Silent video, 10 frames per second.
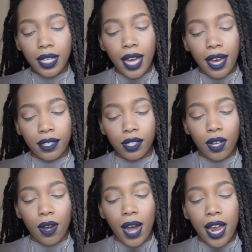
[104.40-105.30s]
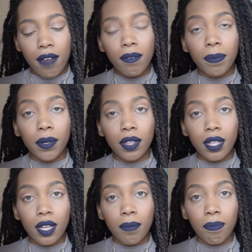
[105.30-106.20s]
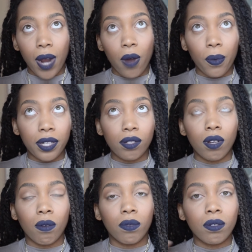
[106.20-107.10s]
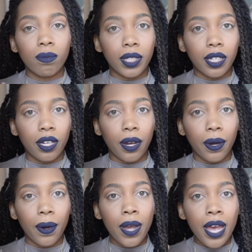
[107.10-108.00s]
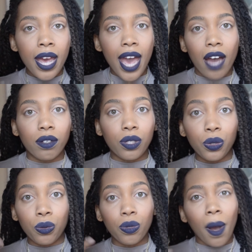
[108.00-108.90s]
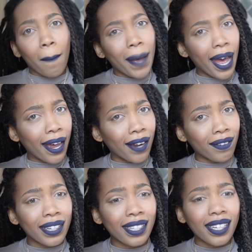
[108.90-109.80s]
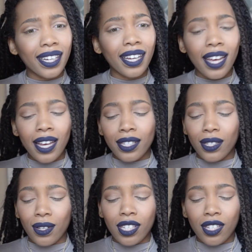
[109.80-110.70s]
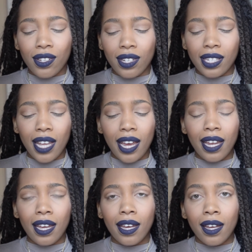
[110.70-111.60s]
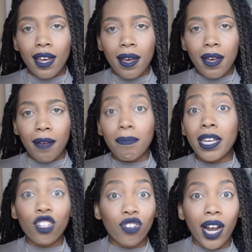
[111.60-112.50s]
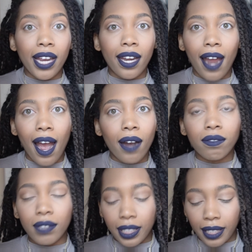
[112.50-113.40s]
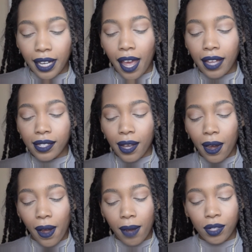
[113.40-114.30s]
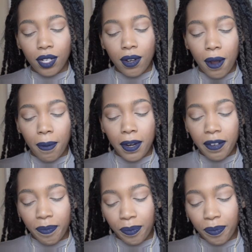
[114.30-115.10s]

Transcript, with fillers: yeah so I haven't bought the brow wiz so I wouldn't really know how to compare really so this is just like me trying it out really so I'm just gonna open it